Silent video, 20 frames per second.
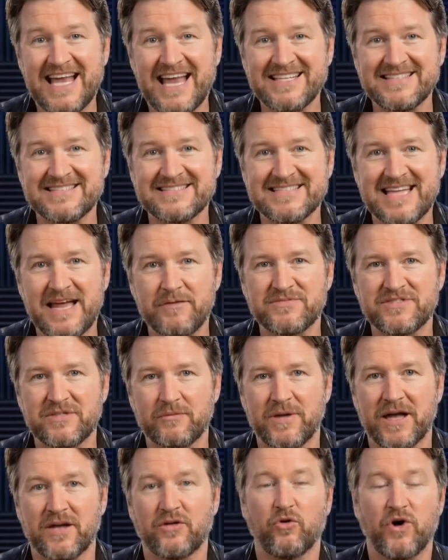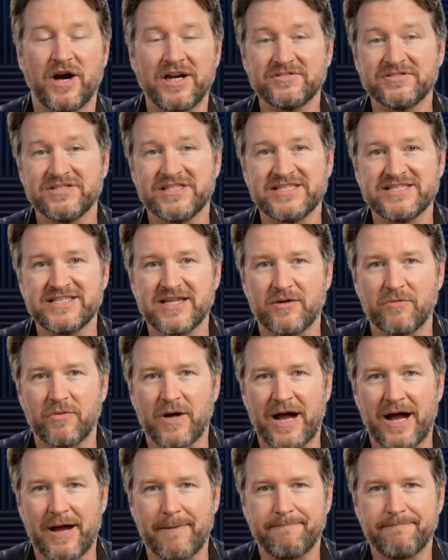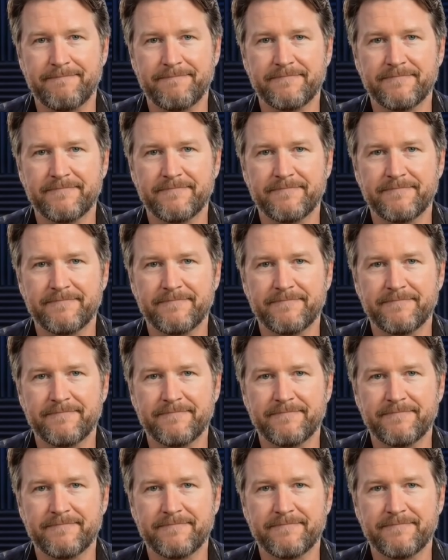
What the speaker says: edit steps to make crater detail pop.